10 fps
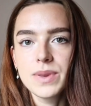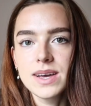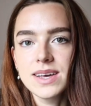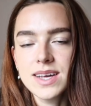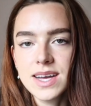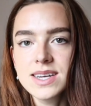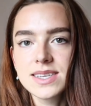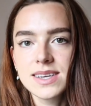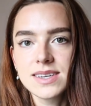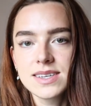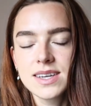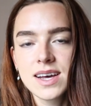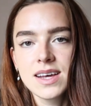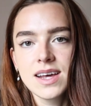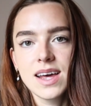playing innocent.
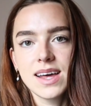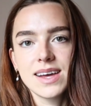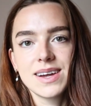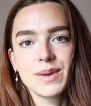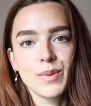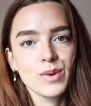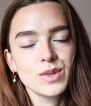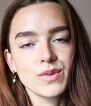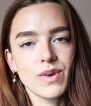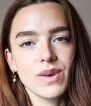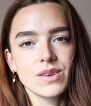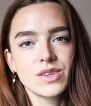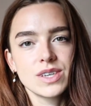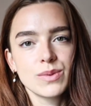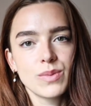And most of all,
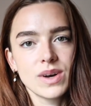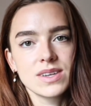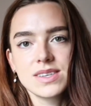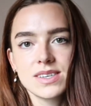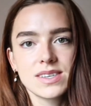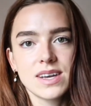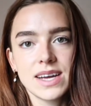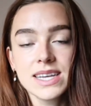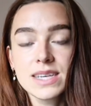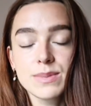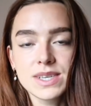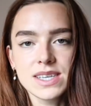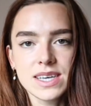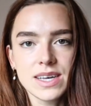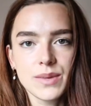she wants
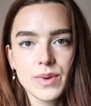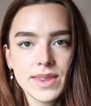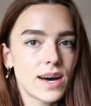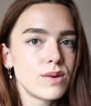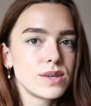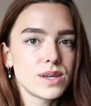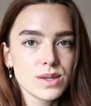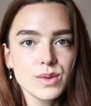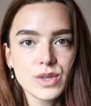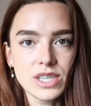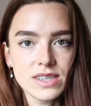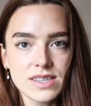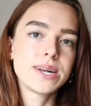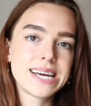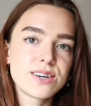intimacy without illusion.
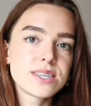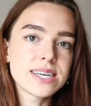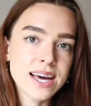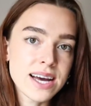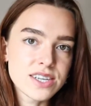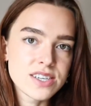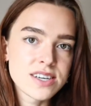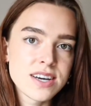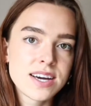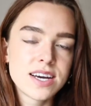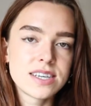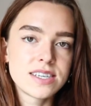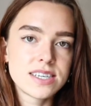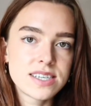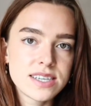But here's the catch.
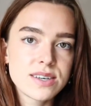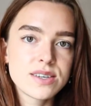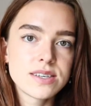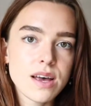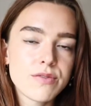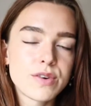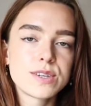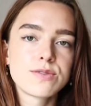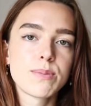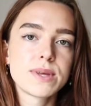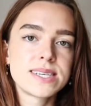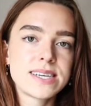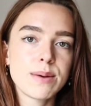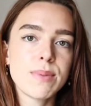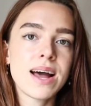She still suffers from the
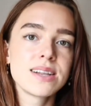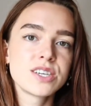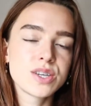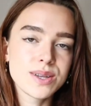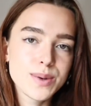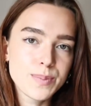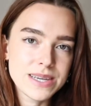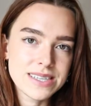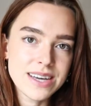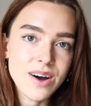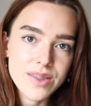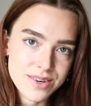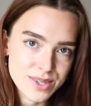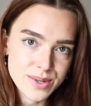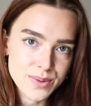same hellish loop as the
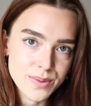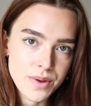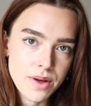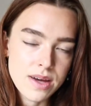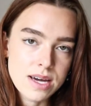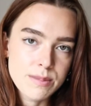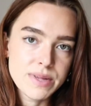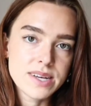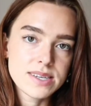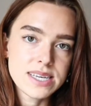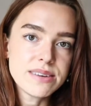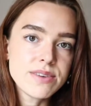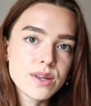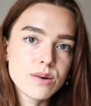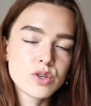other 2. Because
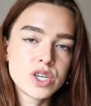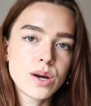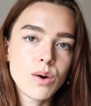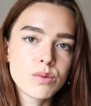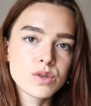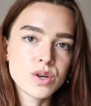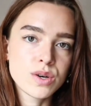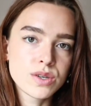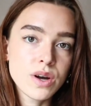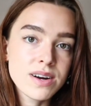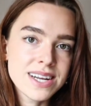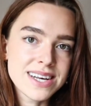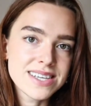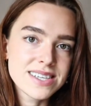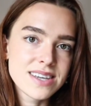even though she owns her
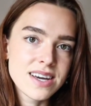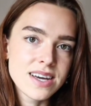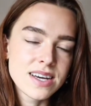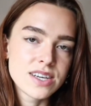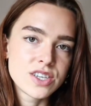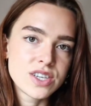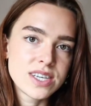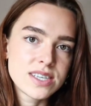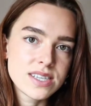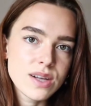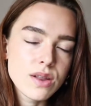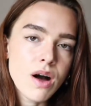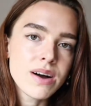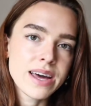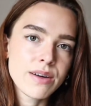darkness, she's still
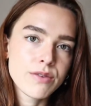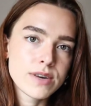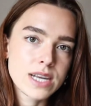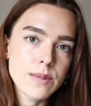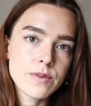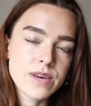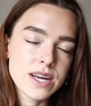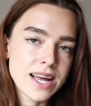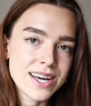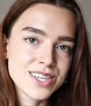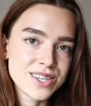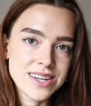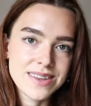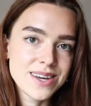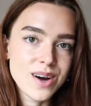longing for a type of connection
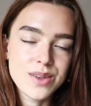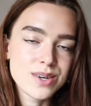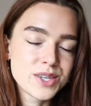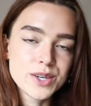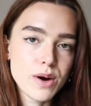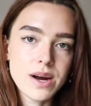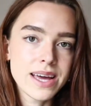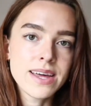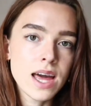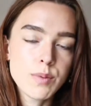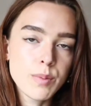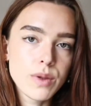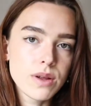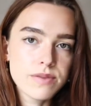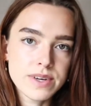that the other 2 are
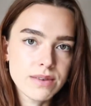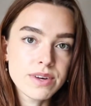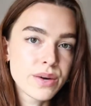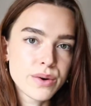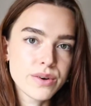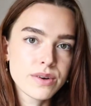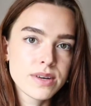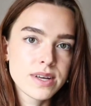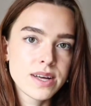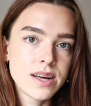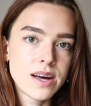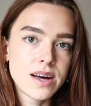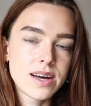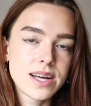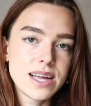incapable of giving her.
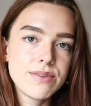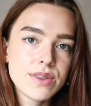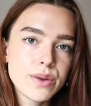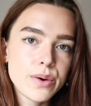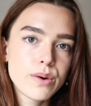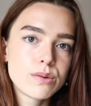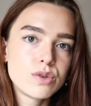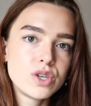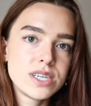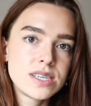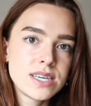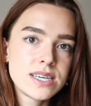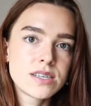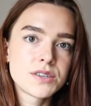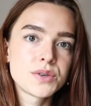Even though she
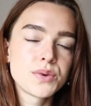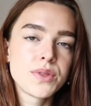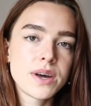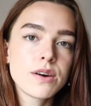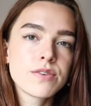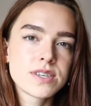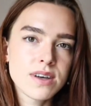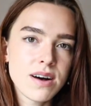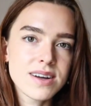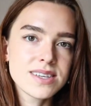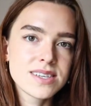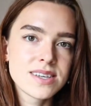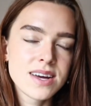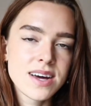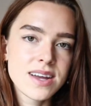sees through their
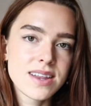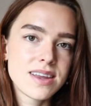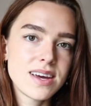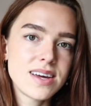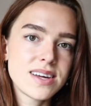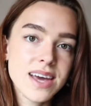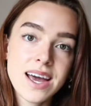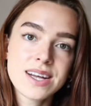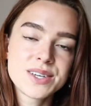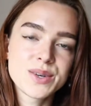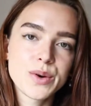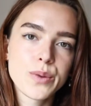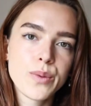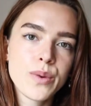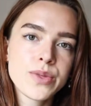facades, they can't
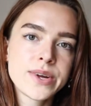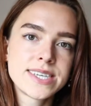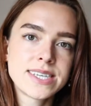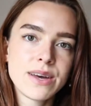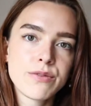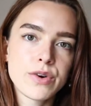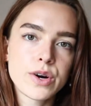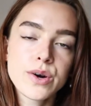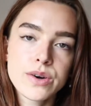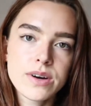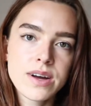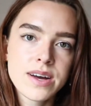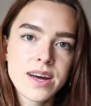or won't do the same for her.